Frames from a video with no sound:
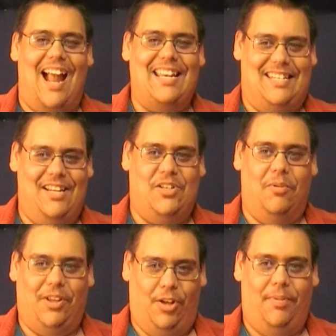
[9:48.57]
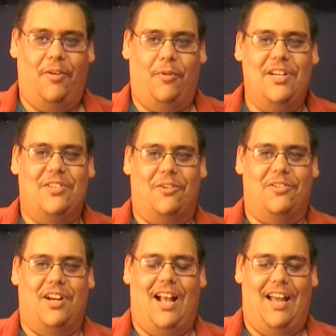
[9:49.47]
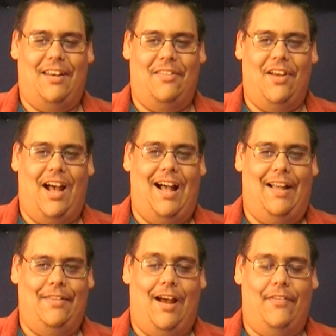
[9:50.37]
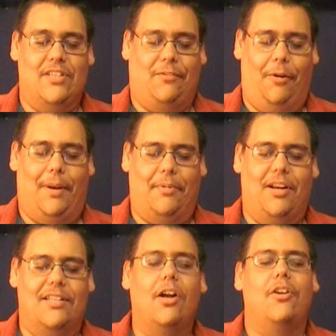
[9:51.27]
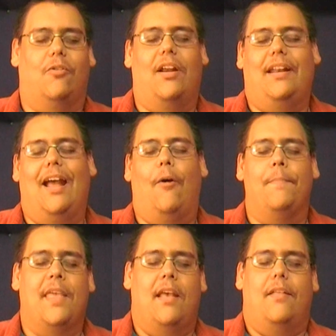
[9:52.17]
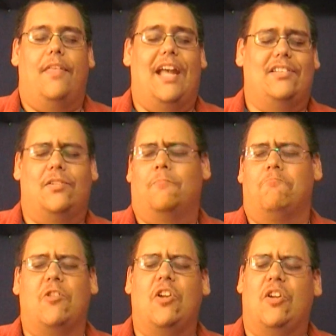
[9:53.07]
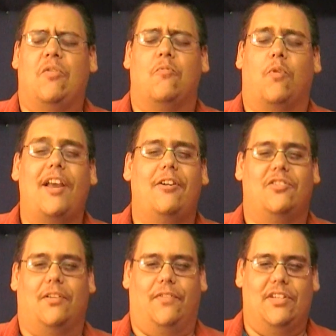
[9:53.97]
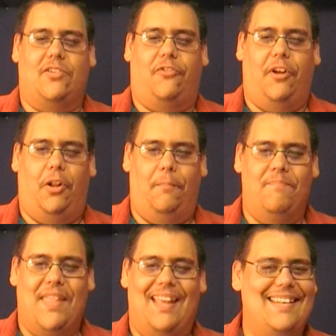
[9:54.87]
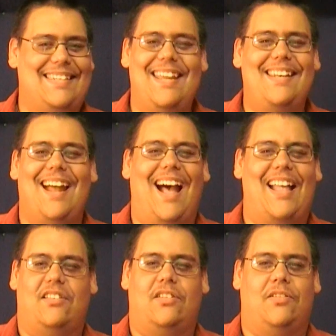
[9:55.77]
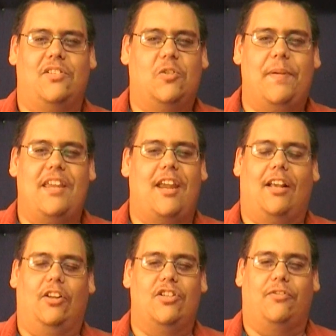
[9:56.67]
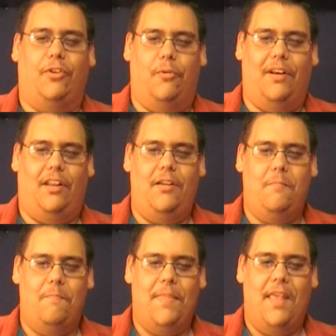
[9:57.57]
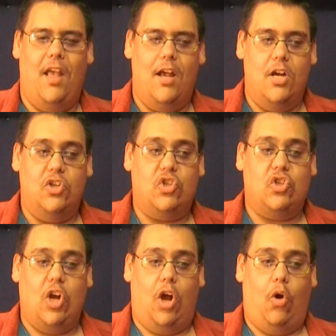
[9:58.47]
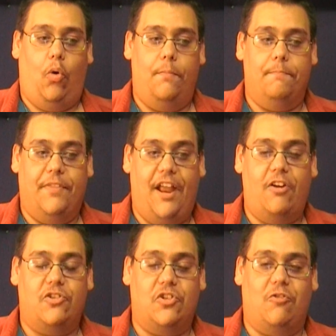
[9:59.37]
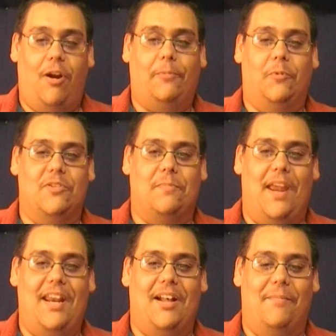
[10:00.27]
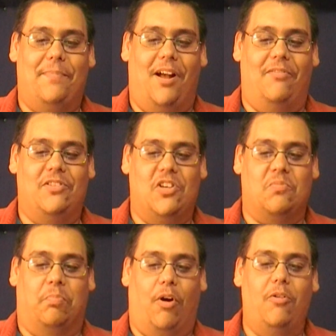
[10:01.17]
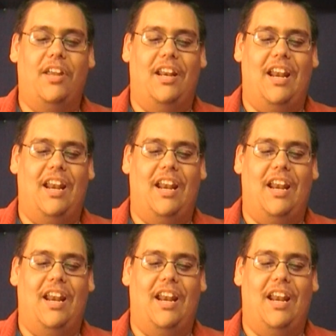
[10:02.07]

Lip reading: did do a little bit of research on this film, and I'm going to tell you right now that the writers of this film did not speak English fluently, so their script was made up of just broken